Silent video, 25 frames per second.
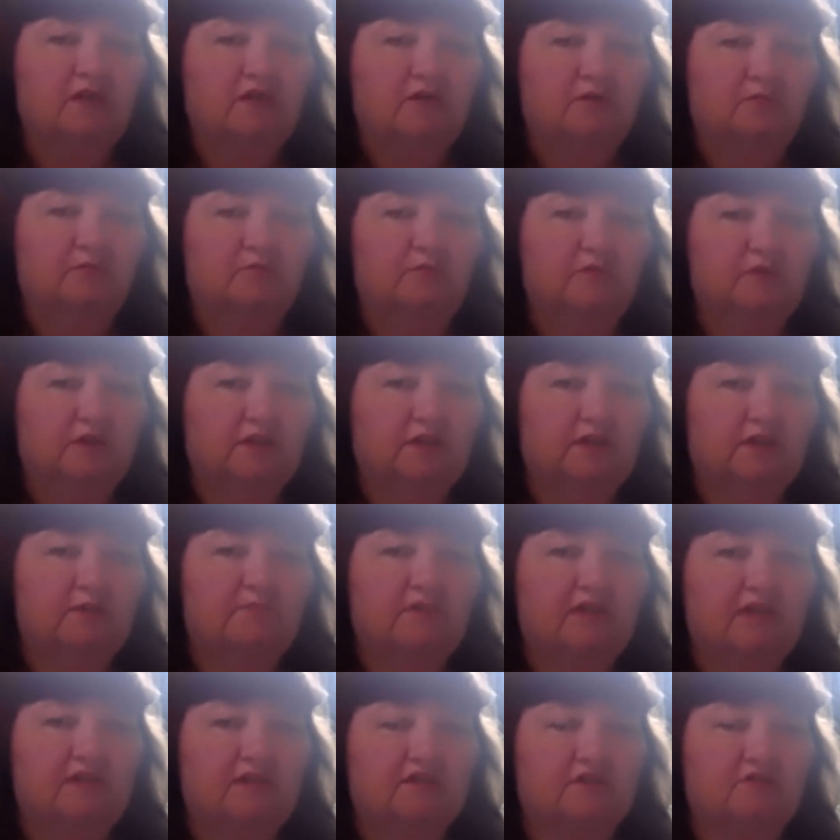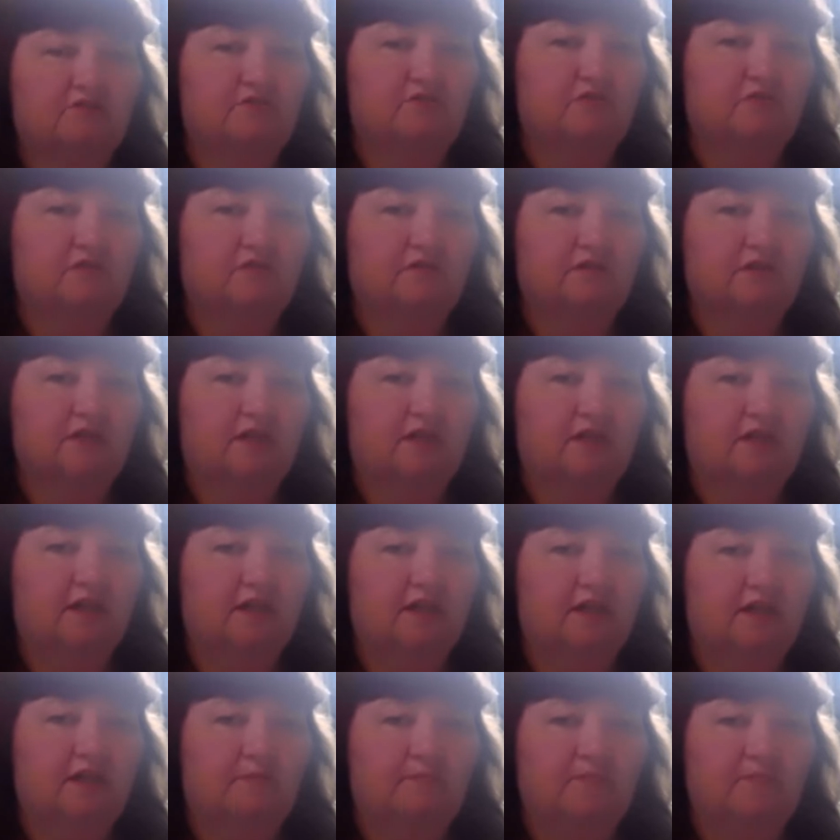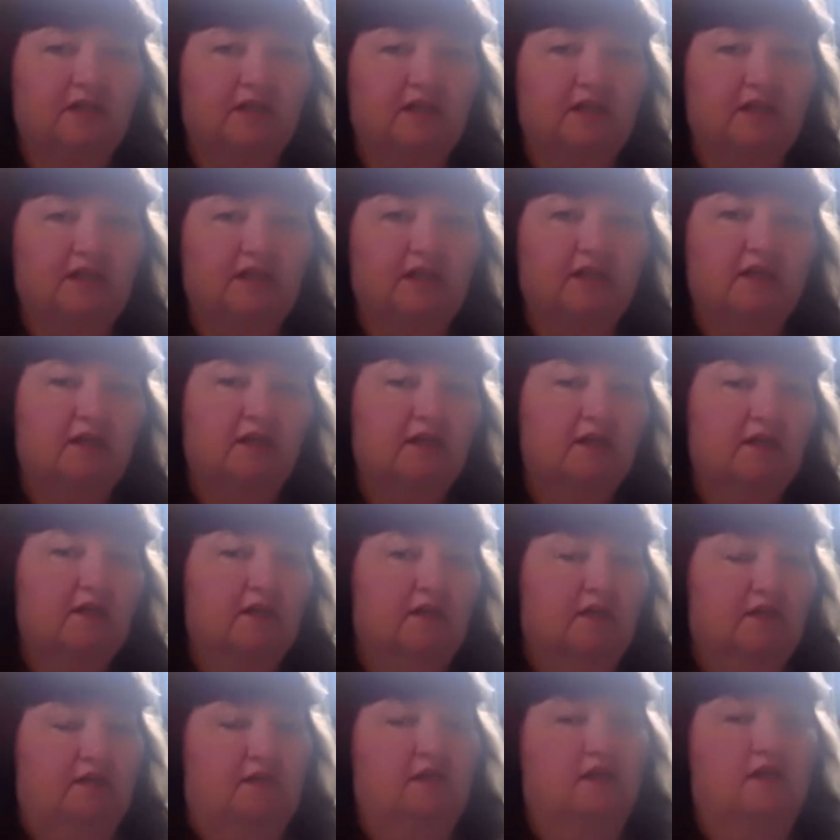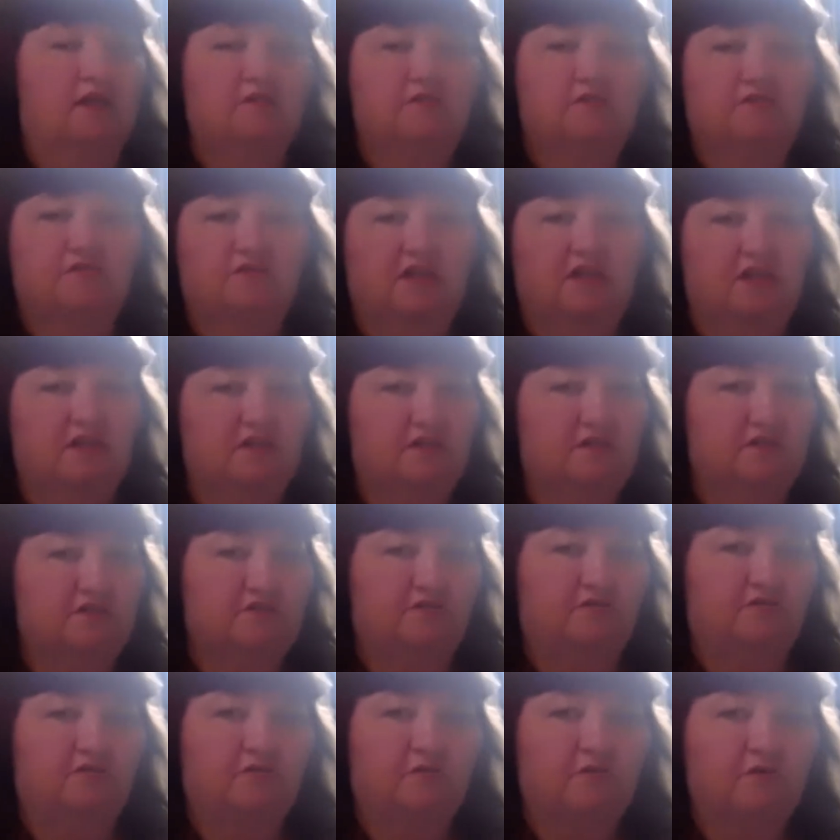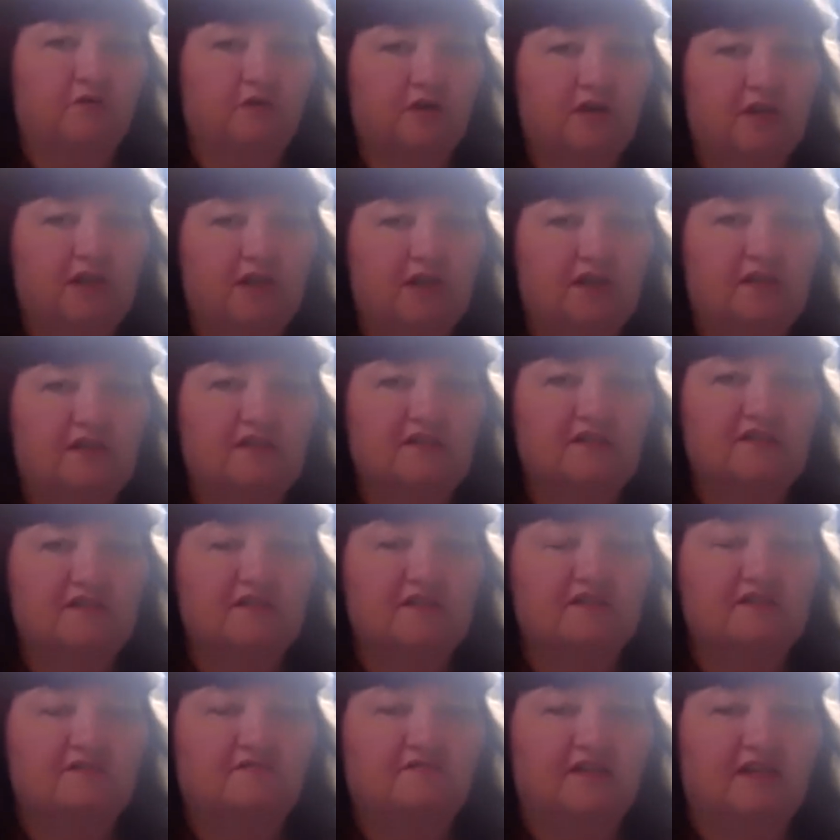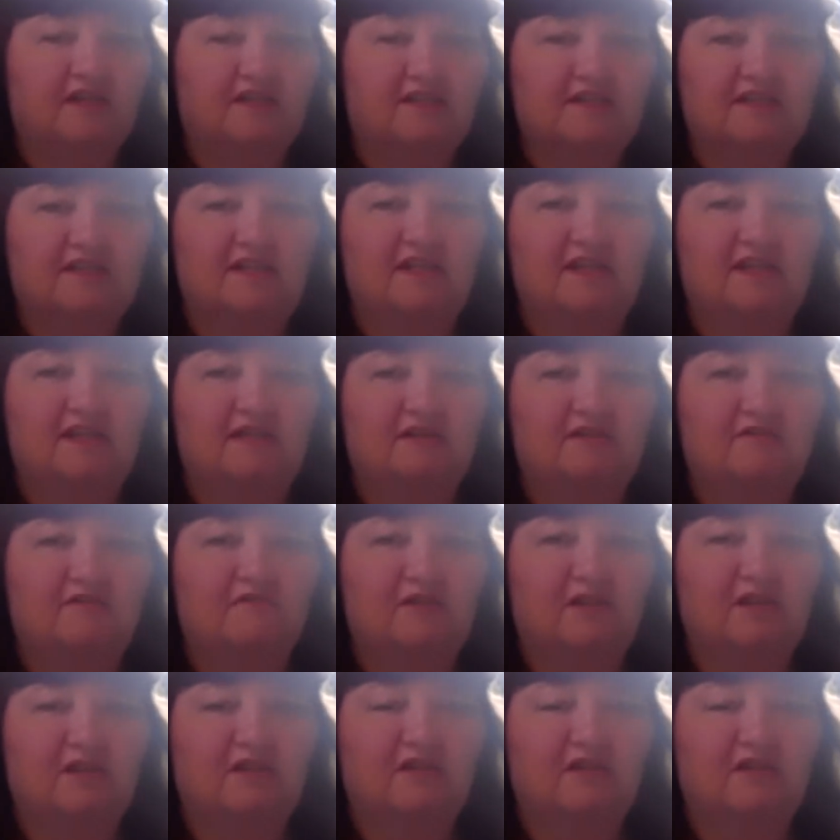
really make sure that anybody under the age of 40 gets vaccinated when they